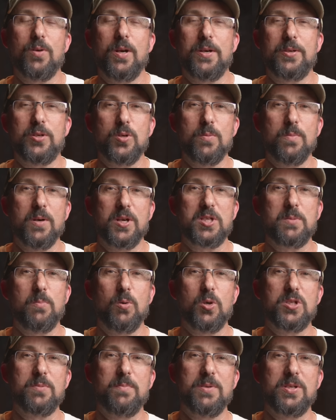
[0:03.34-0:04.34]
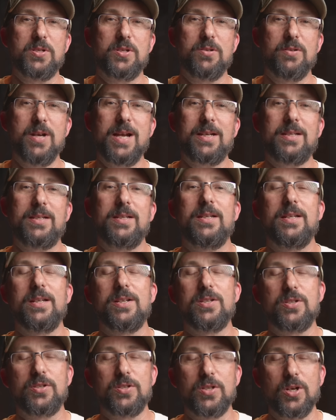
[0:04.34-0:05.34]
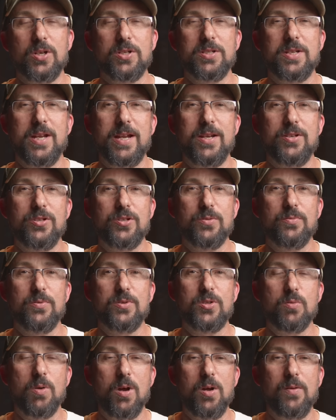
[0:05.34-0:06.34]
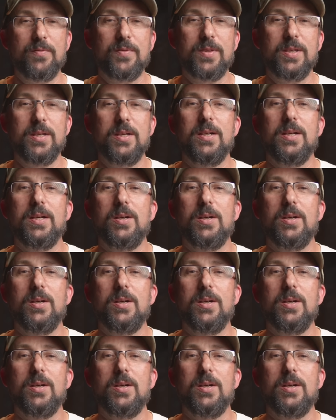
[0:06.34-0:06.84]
brought to you by Sportsmen's Direct. It's Thursday, June 12th.